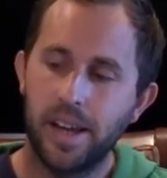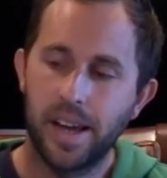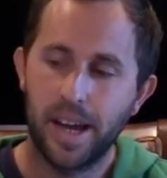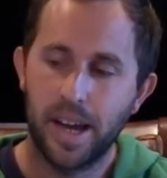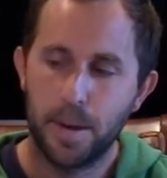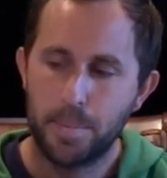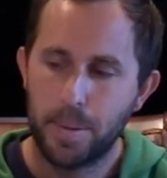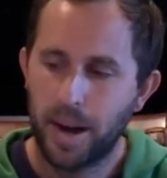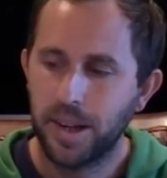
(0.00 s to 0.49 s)

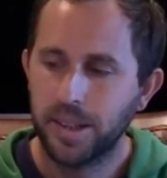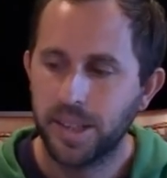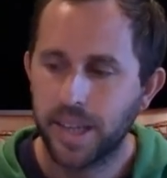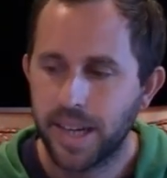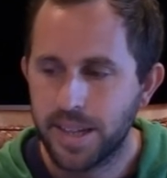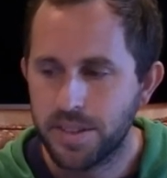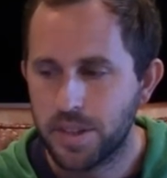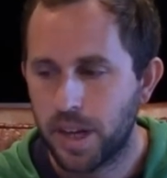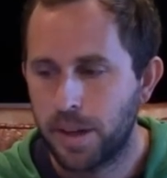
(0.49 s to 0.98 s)

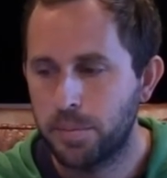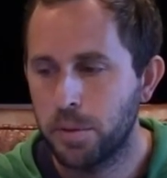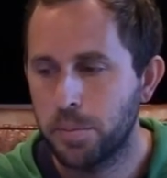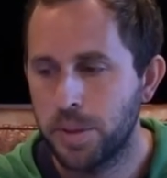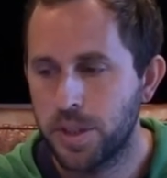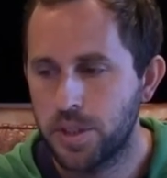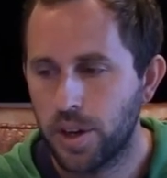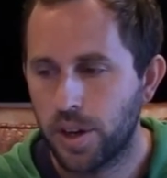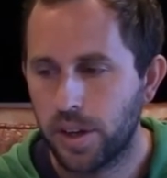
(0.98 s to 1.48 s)
podcast, I'm going
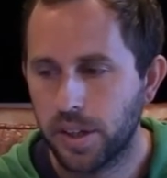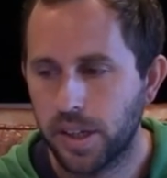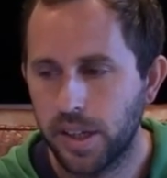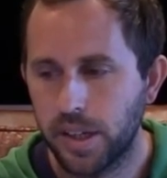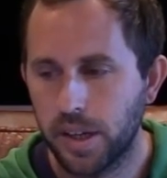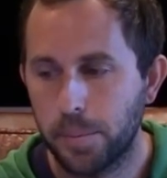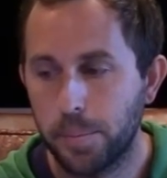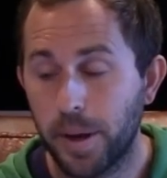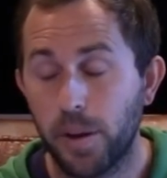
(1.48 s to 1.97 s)
to be
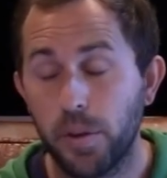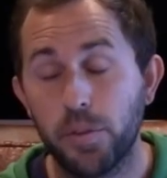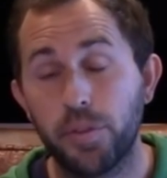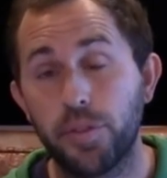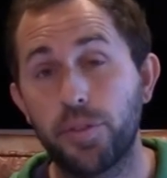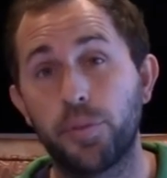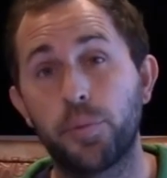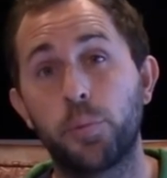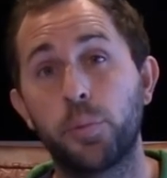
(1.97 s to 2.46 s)
talking about
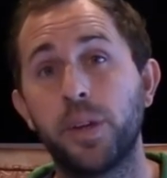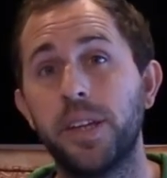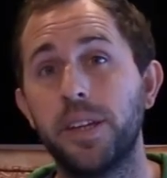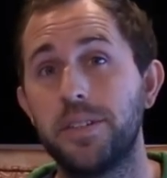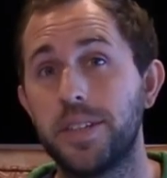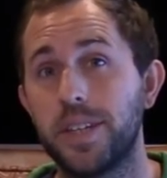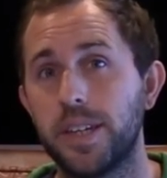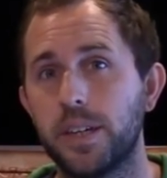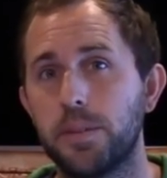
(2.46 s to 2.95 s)
3
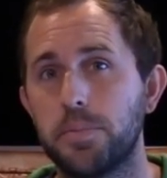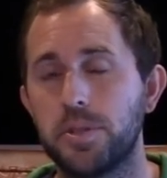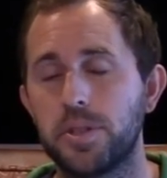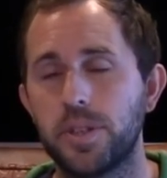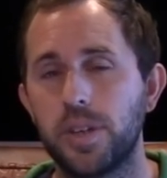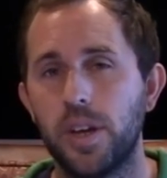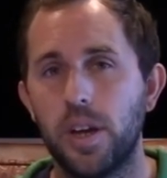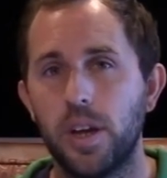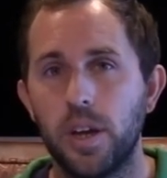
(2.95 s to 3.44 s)

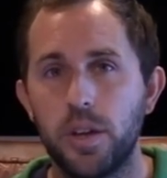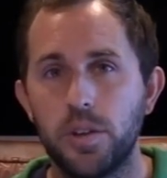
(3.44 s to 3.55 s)
tips